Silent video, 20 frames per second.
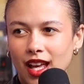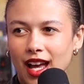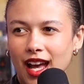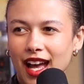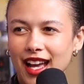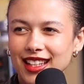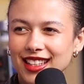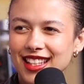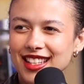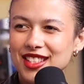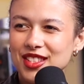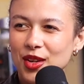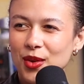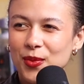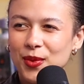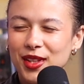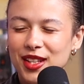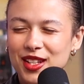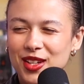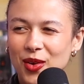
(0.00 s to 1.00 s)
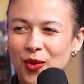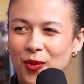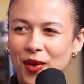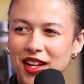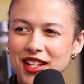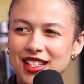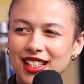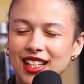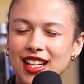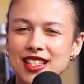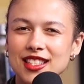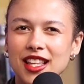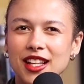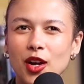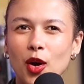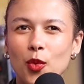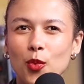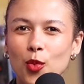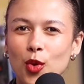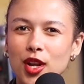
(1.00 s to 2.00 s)
I like don't really know what, because like
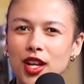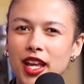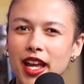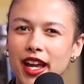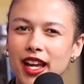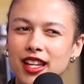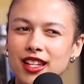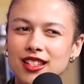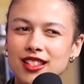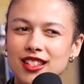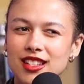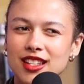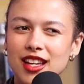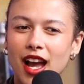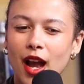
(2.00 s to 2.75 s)
on one hand,